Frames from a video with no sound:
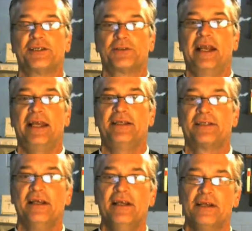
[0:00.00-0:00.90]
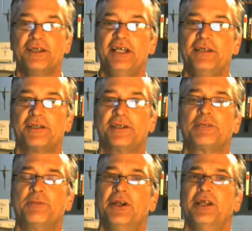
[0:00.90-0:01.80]

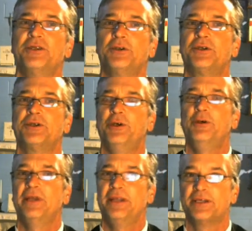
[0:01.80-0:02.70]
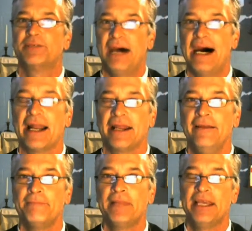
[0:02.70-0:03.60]
is put into a tomb in his body.
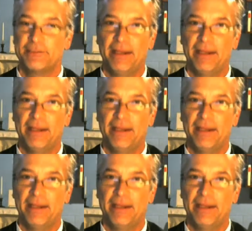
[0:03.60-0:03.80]
He's